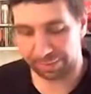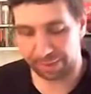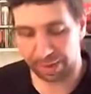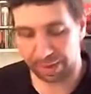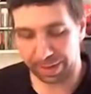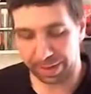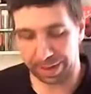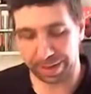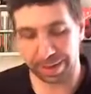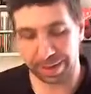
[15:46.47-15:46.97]

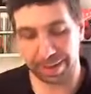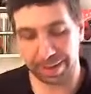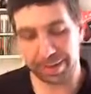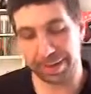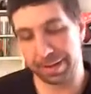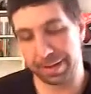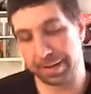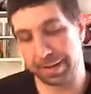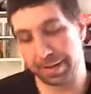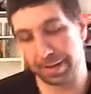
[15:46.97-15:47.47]
buying.
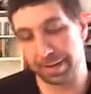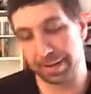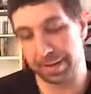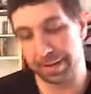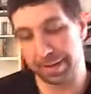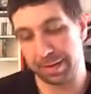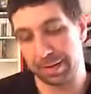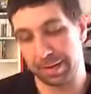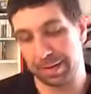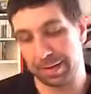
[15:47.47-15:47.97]

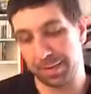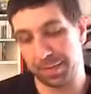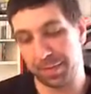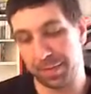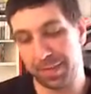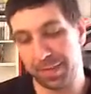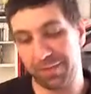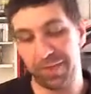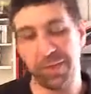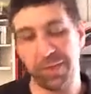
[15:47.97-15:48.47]

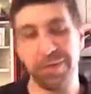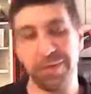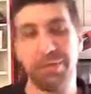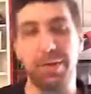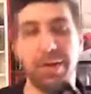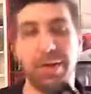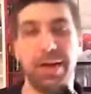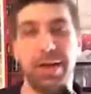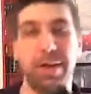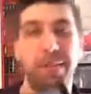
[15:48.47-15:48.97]
The first
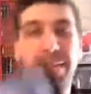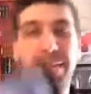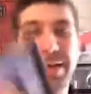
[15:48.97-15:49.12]
one up